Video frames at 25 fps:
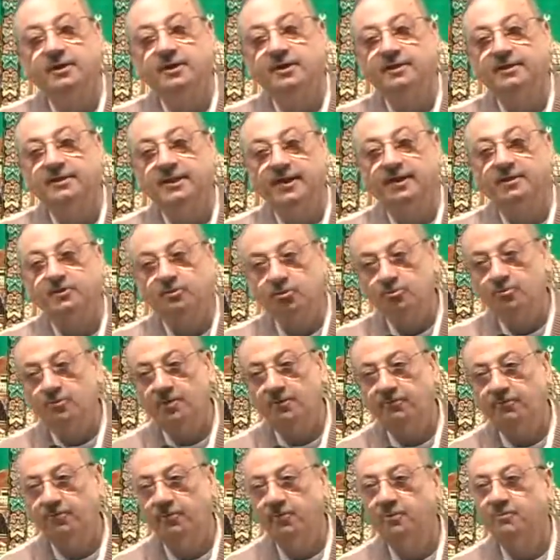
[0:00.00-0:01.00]
there are two
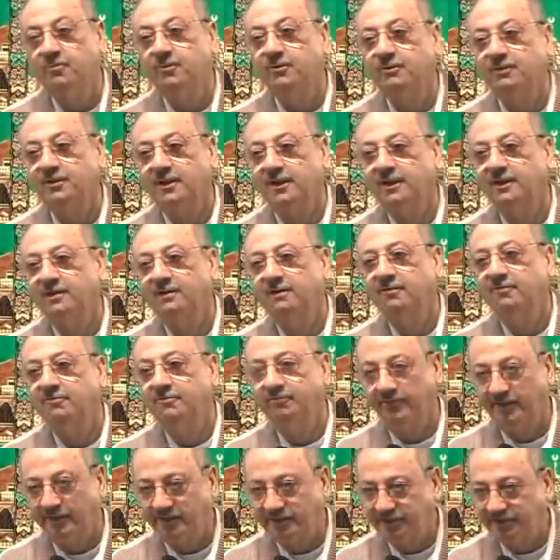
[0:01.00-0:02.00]
mafulun mutlaq.
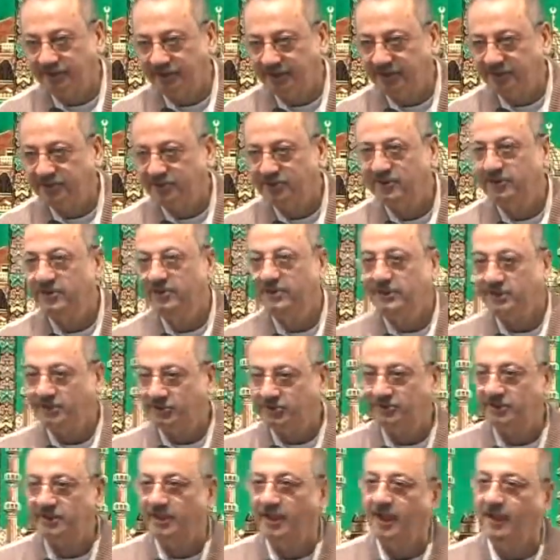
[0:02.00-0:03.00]
First is
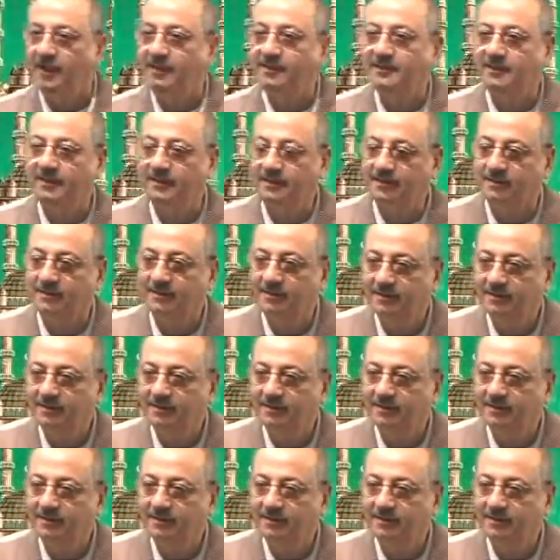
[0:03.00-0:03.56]
ijtihadan.